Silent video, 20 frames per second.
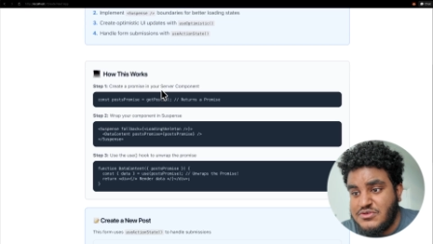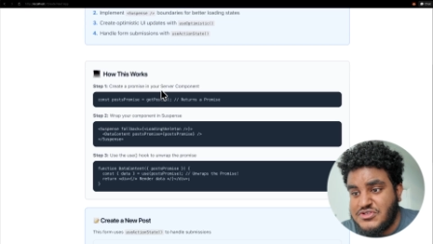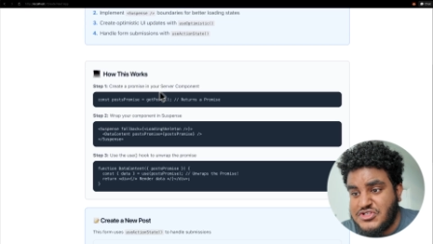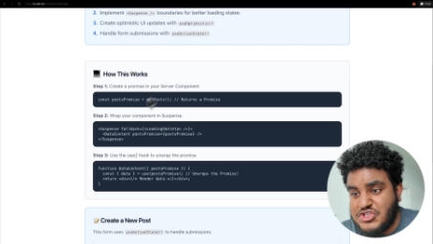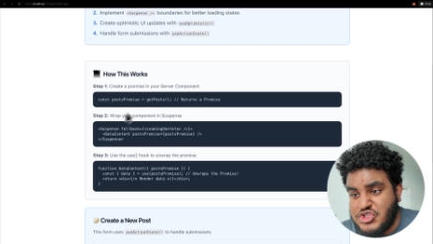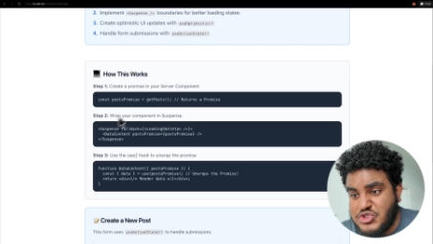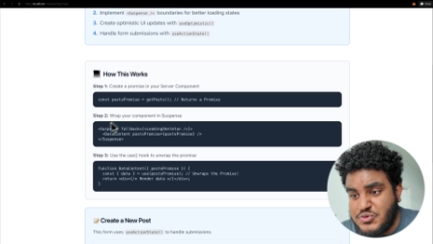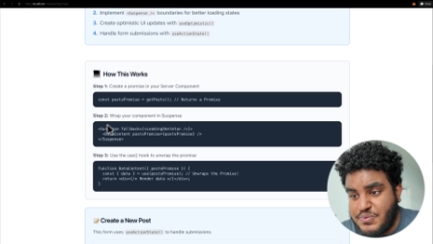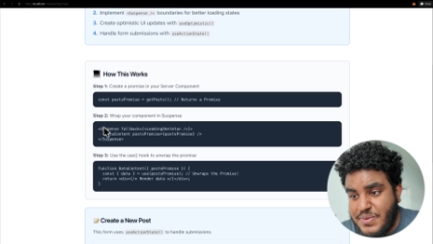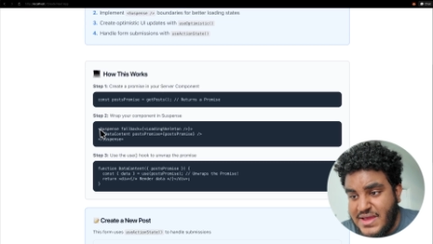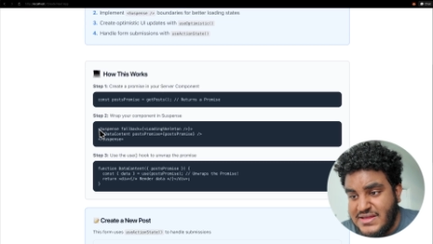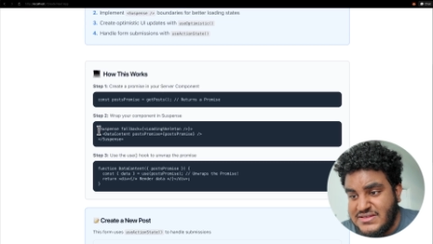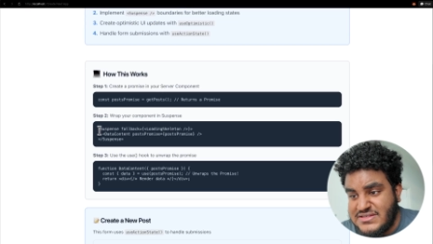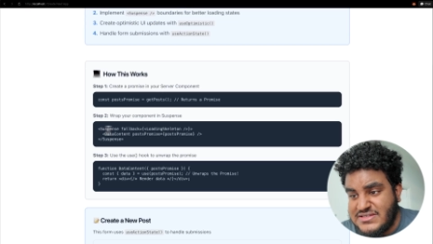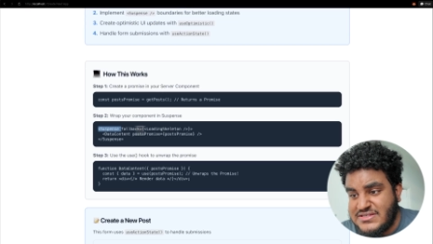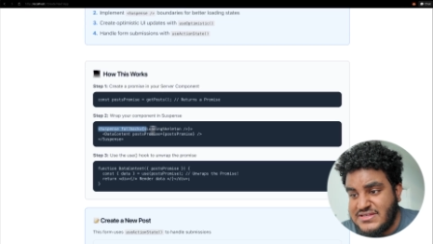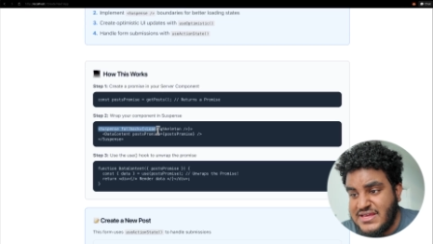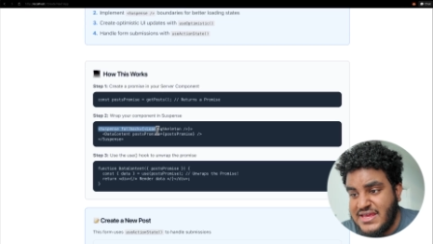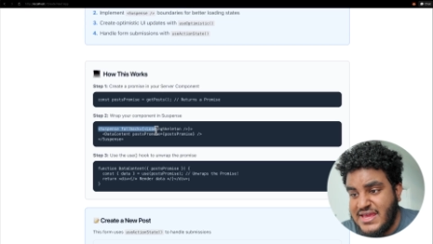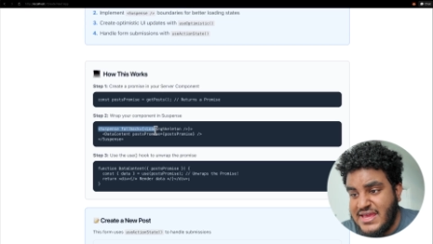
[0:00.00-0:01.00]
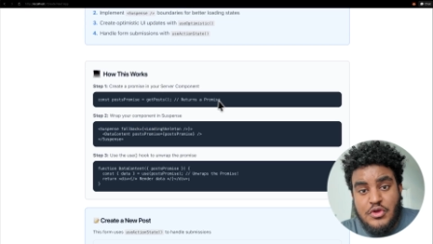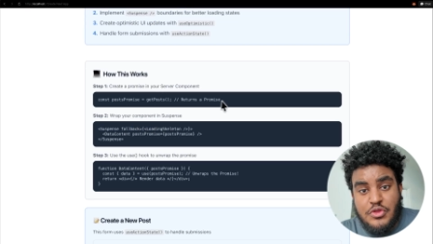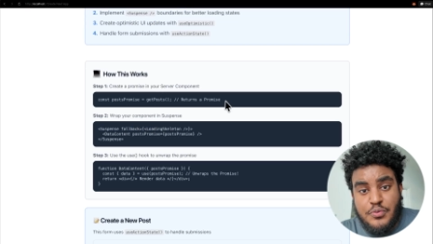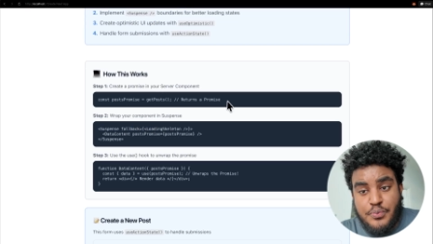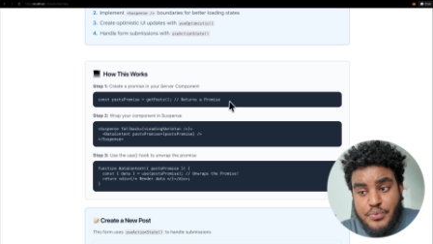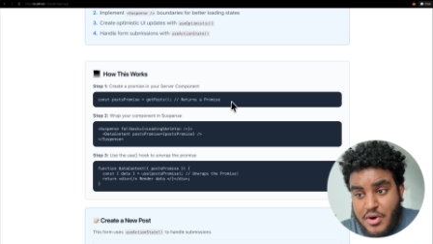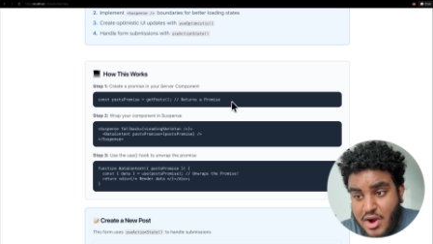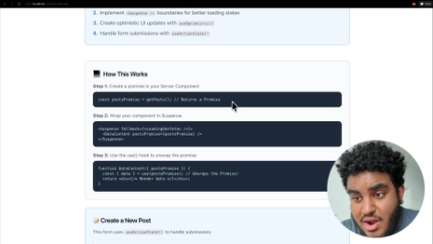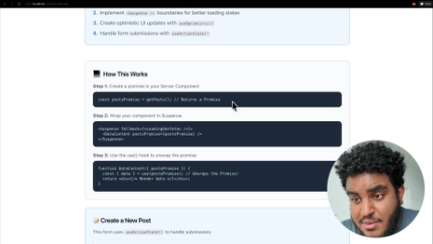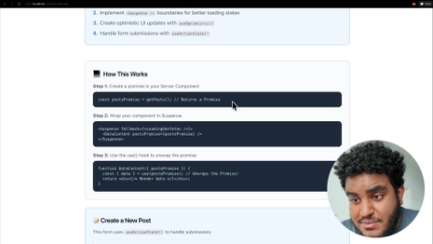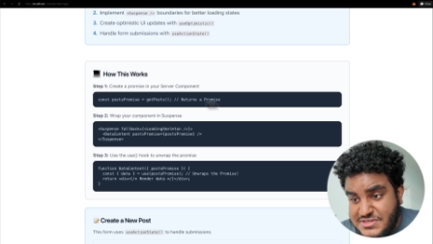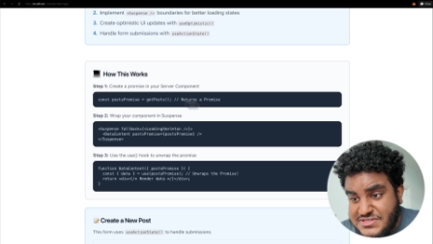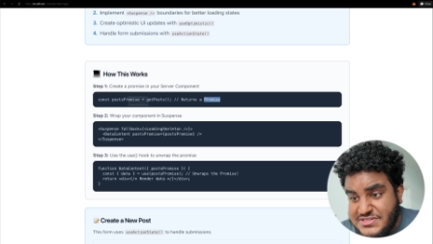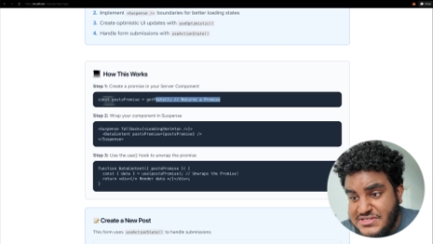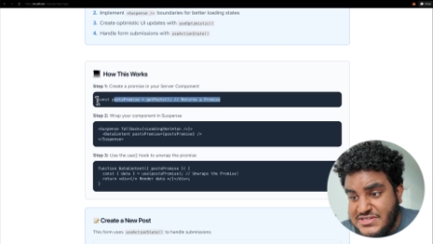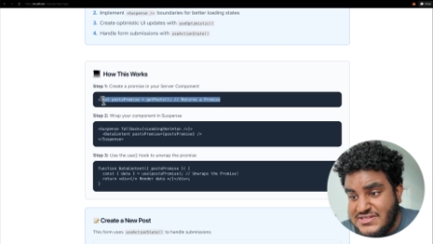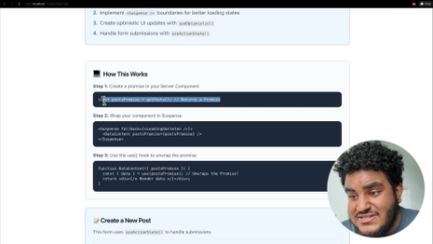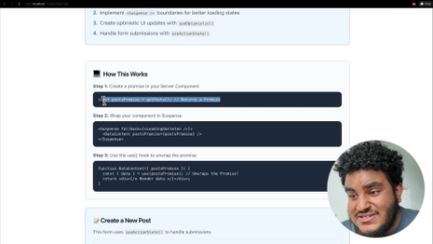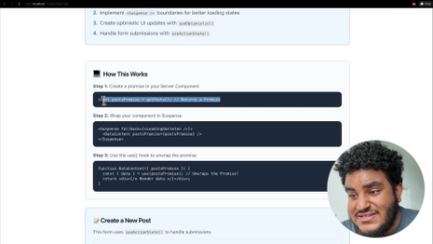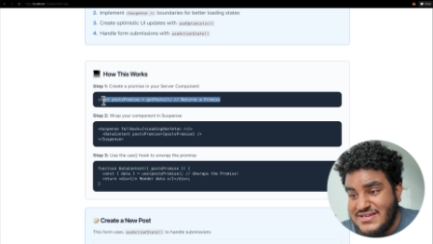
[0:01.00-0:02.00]
use suspense with
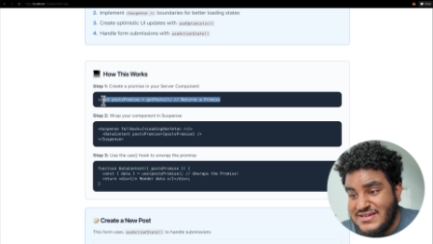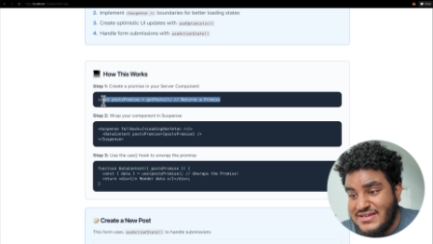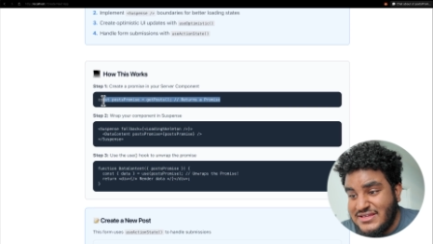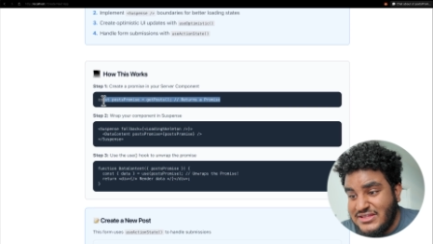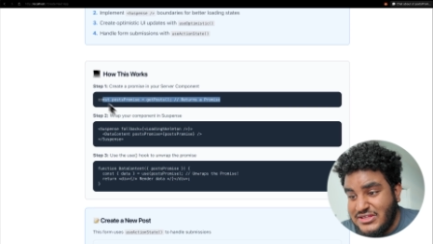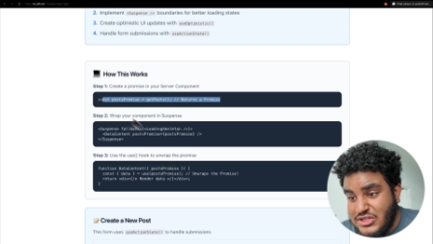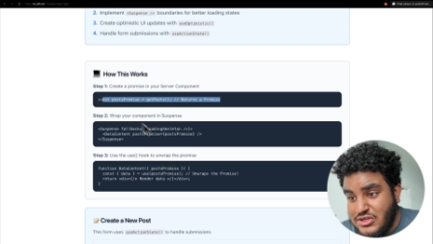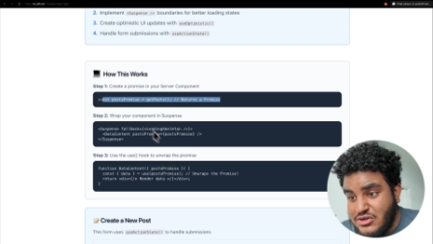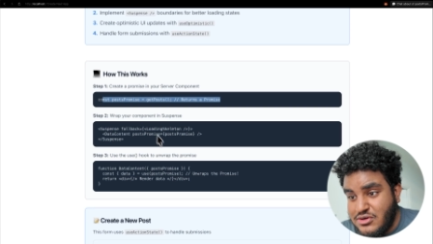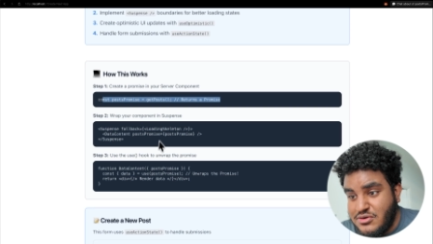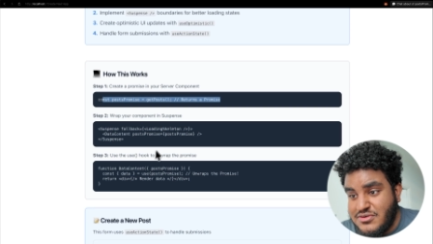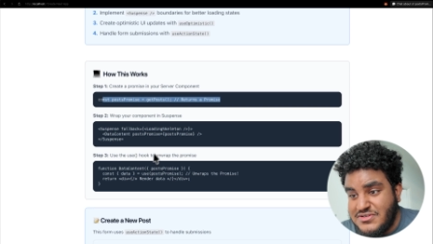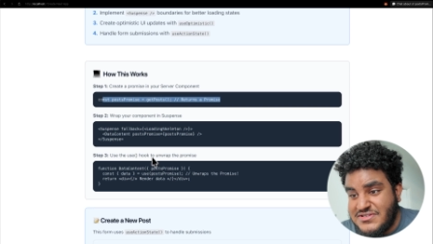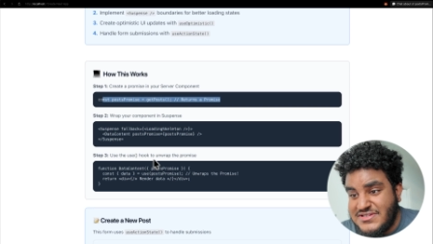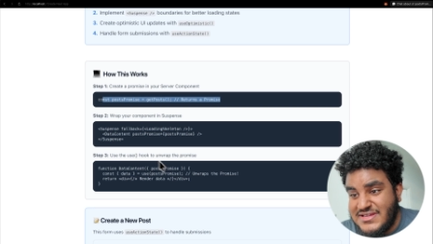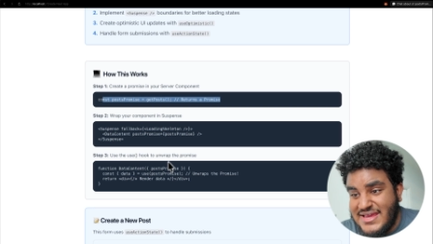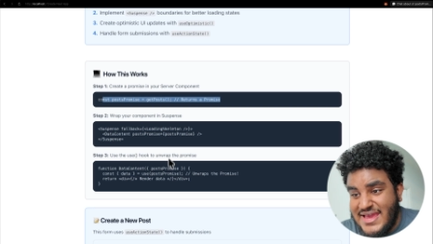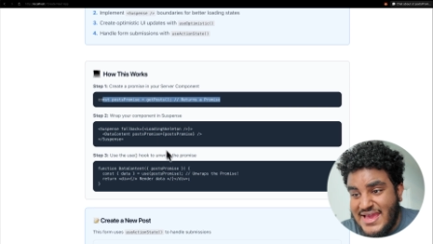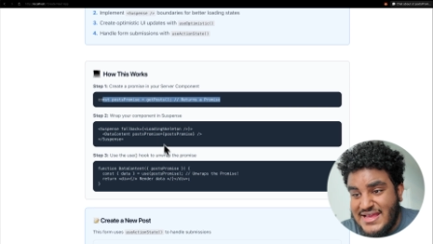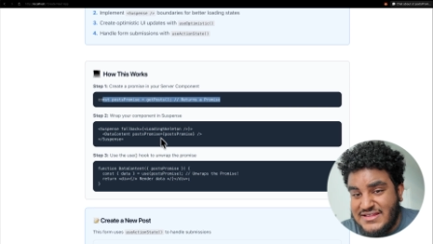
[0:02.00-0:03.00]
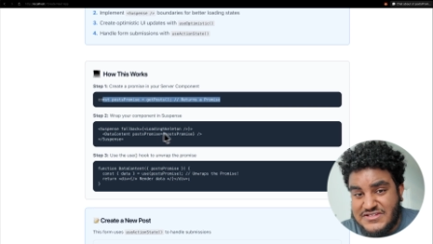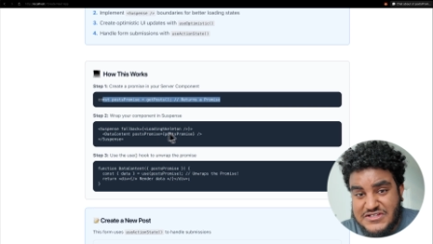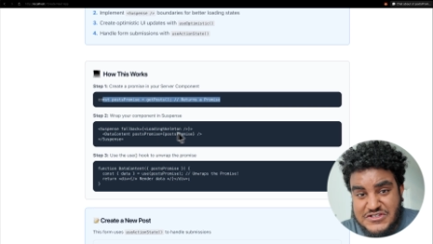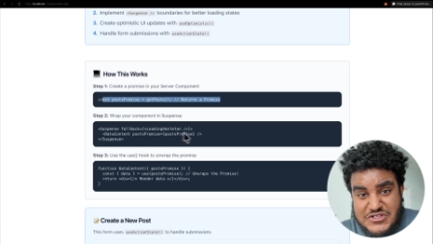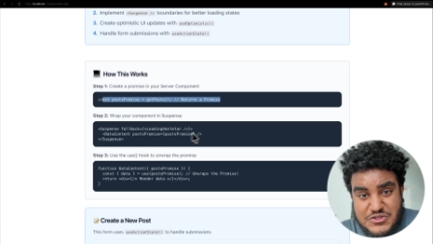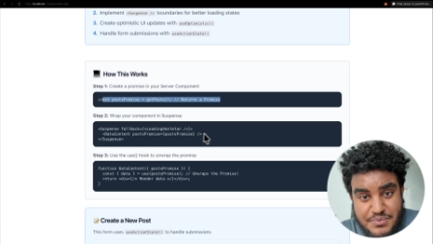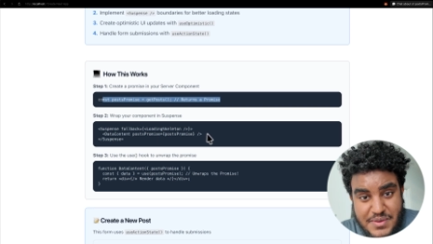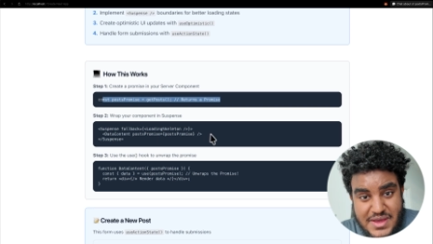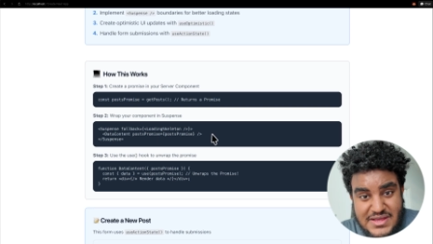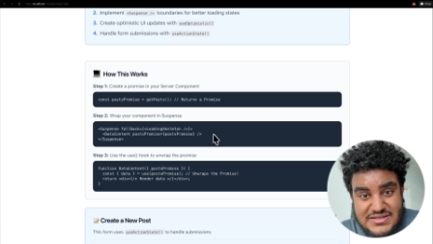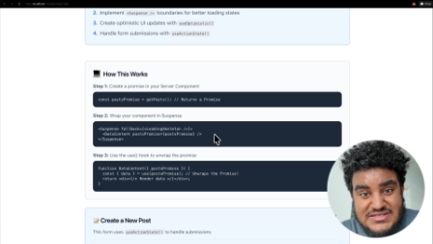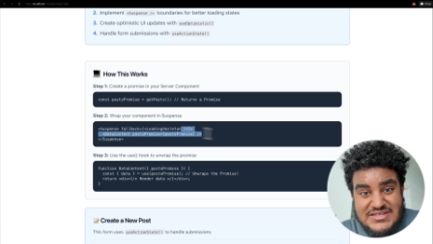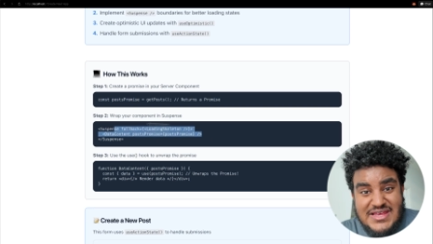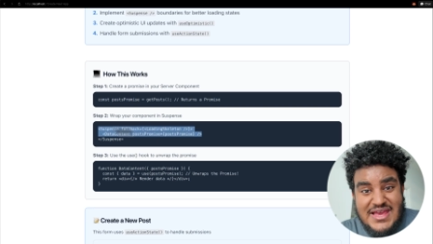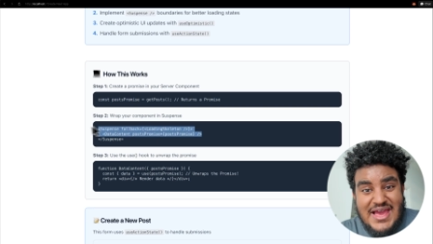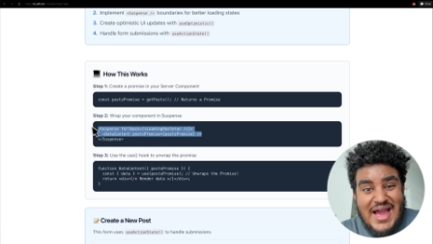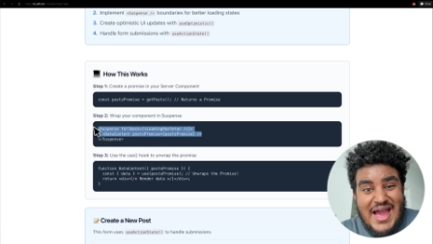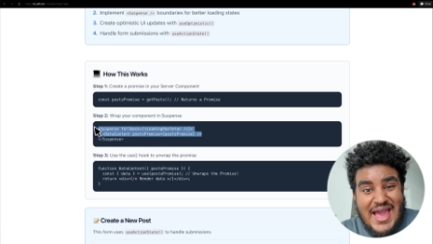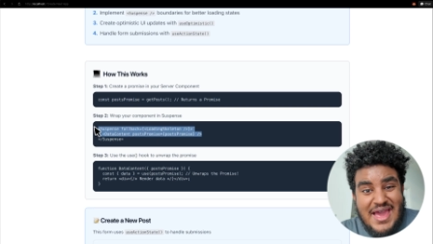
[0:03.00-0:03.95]
promises, use, and suspense.